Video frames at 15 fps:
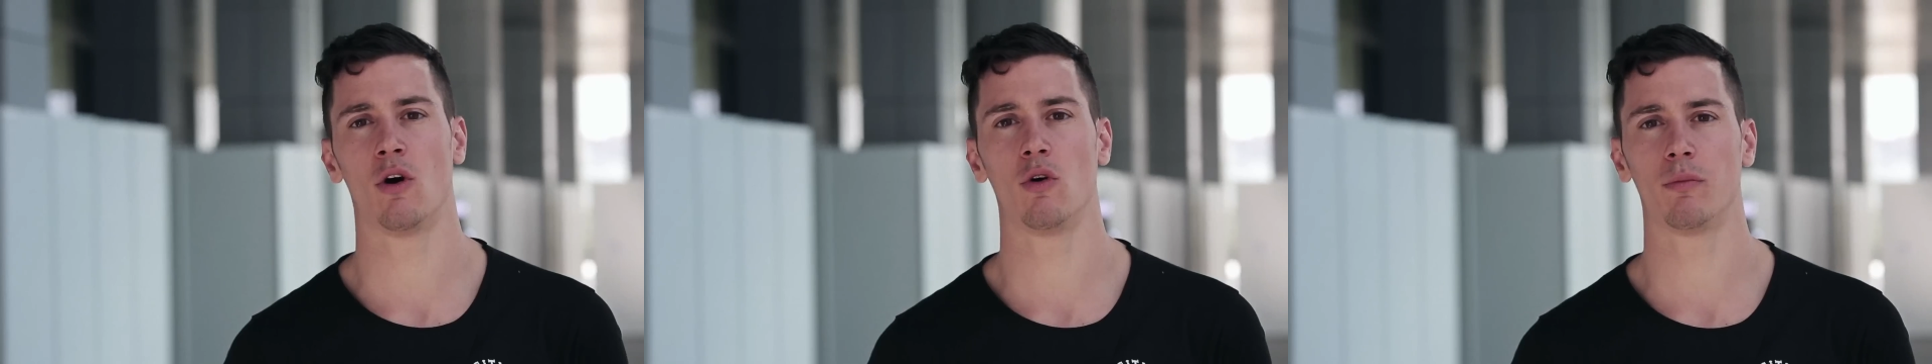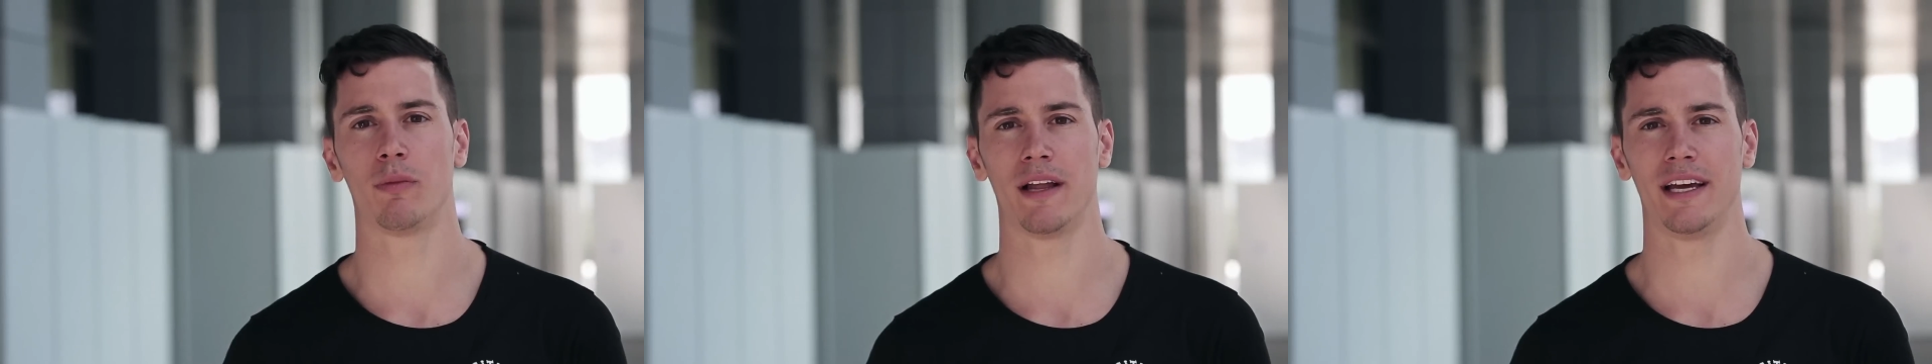the
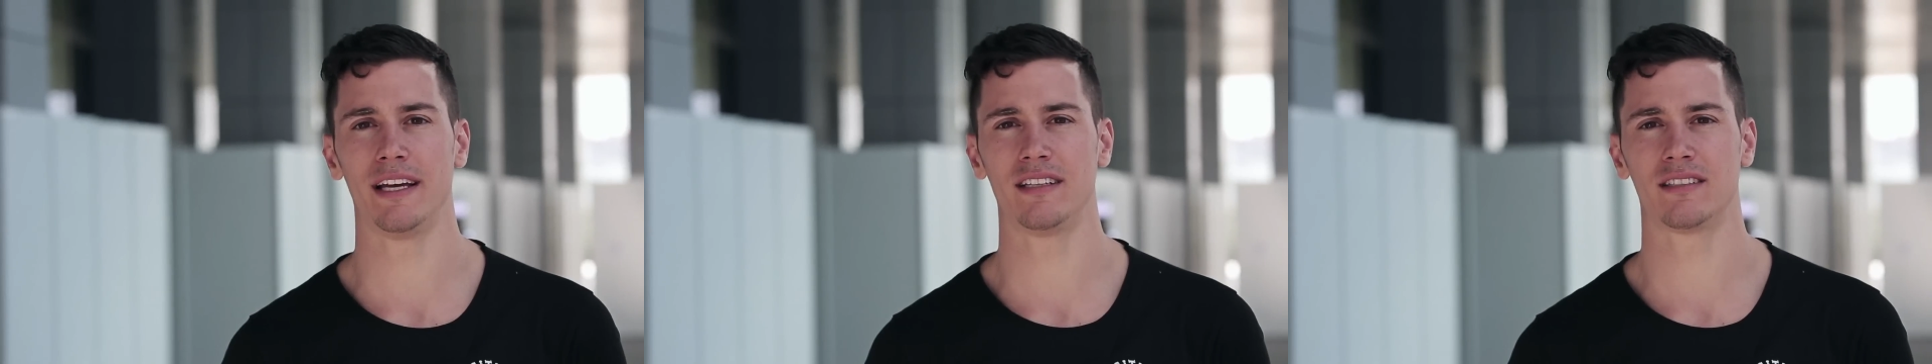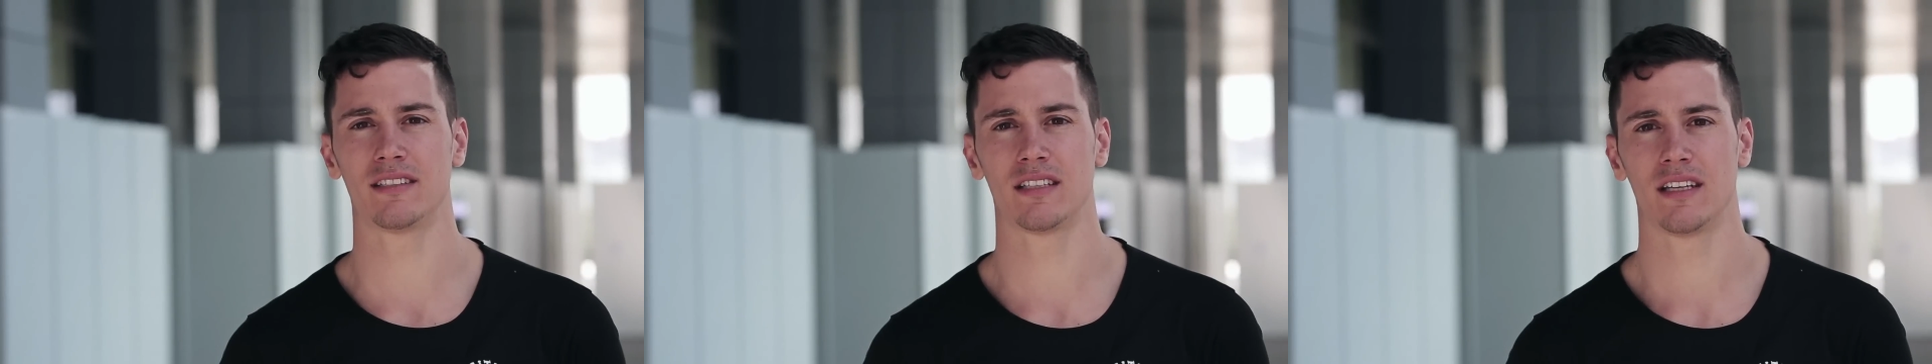whole
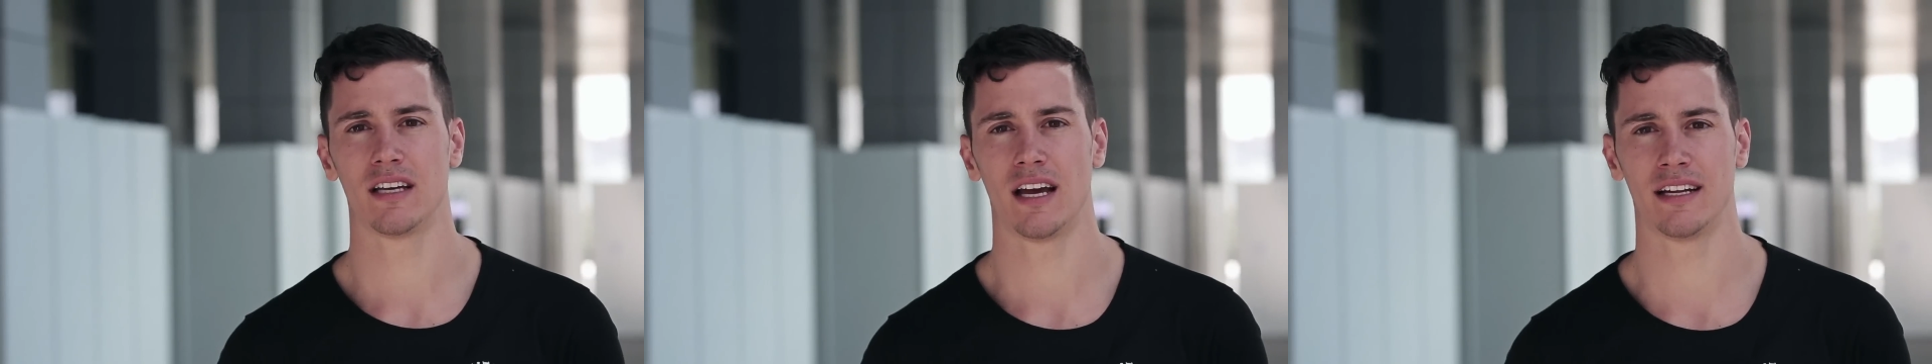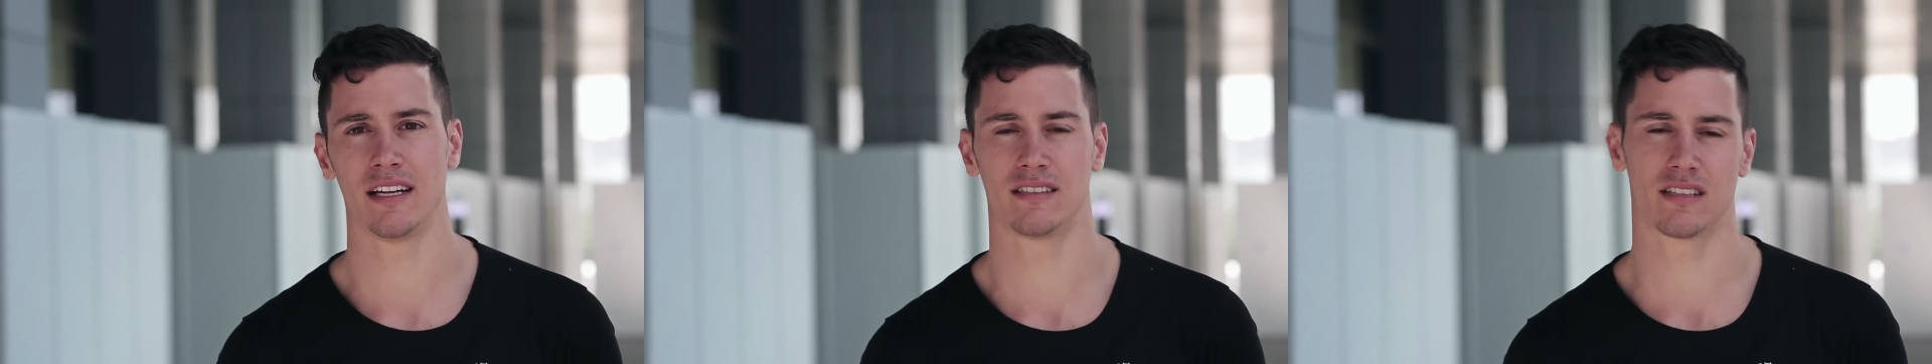blade
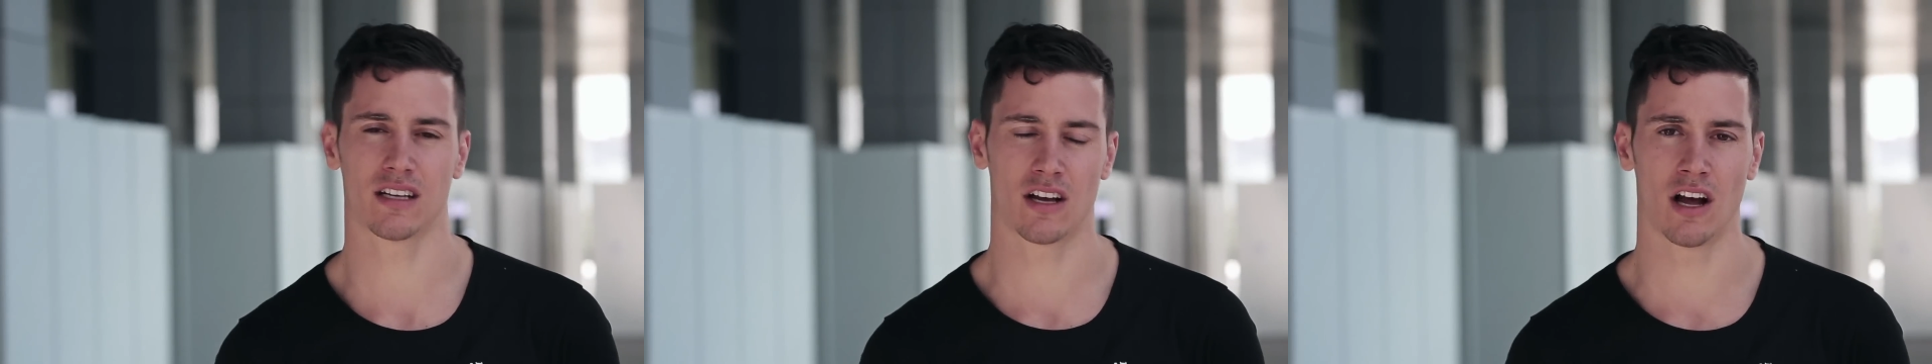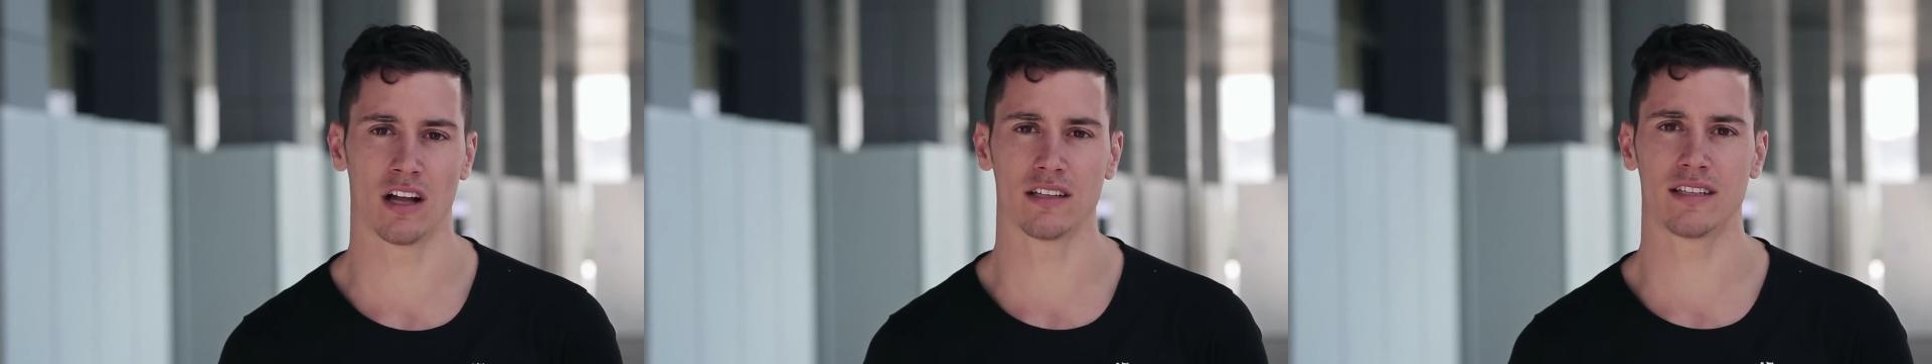and it's the
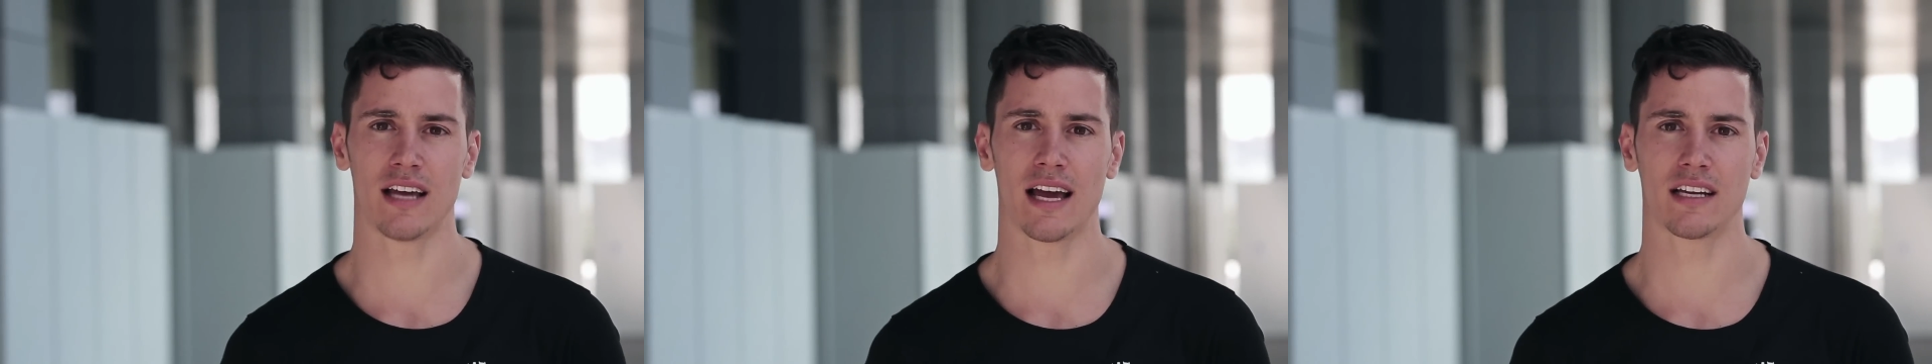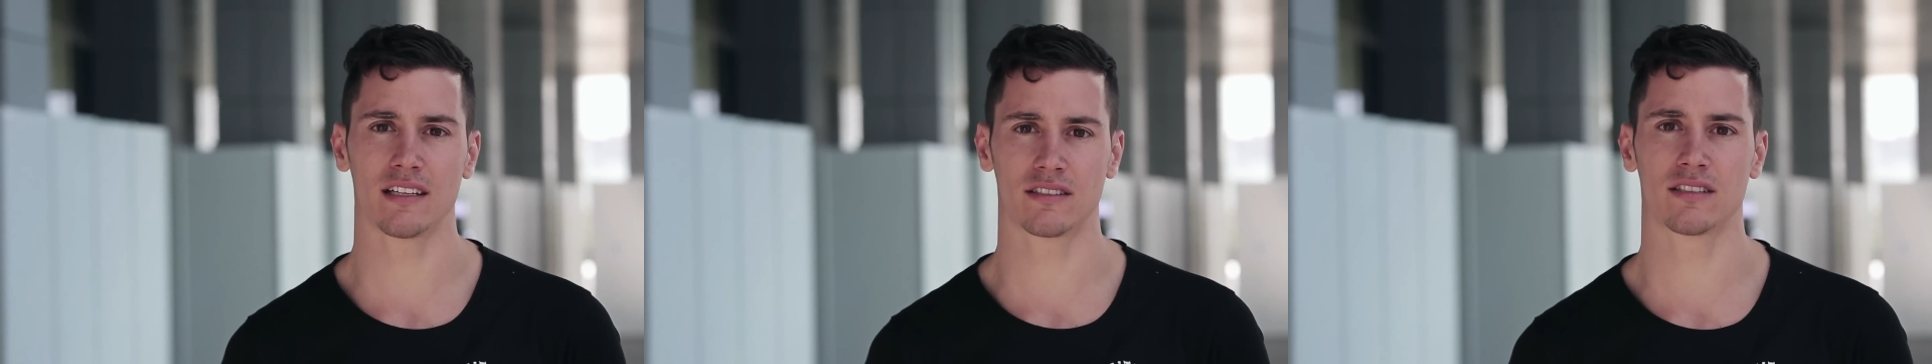
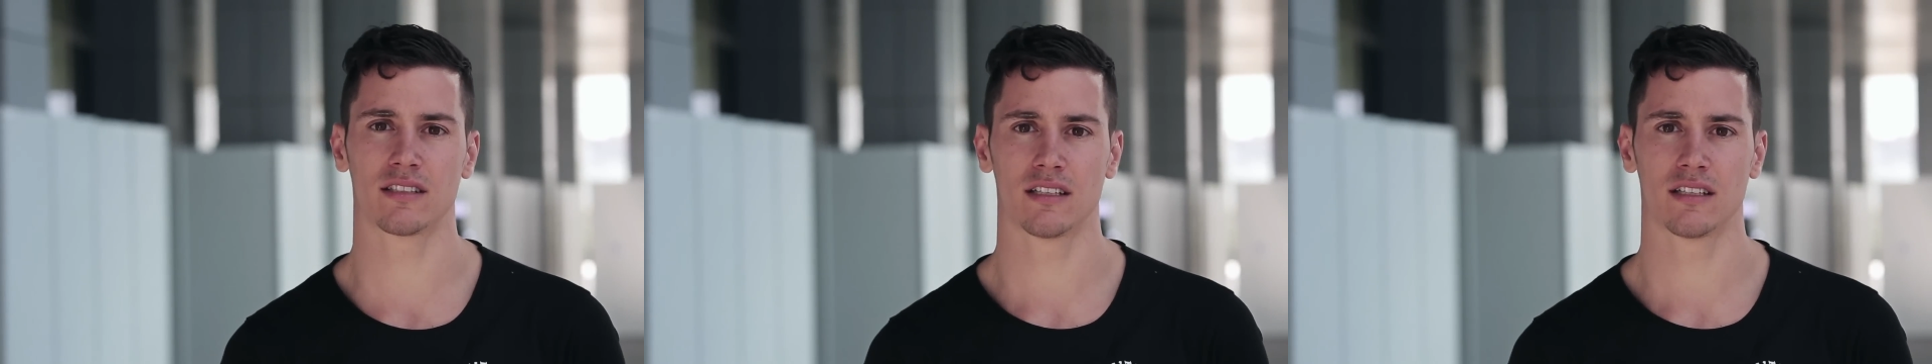contact